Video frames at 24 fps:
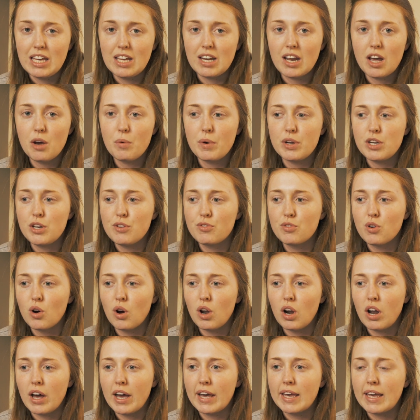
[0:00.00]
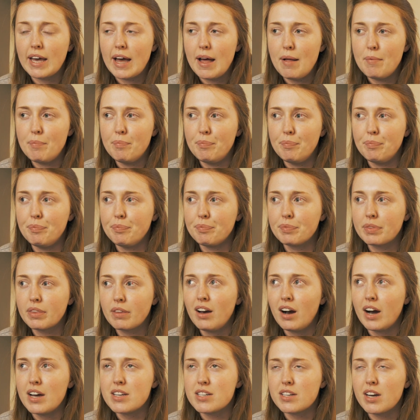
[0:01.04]
You know when you've got like
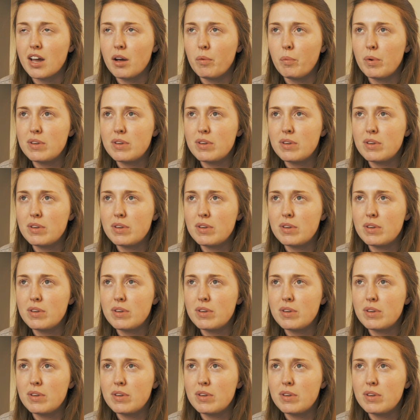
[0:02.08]
I don't know,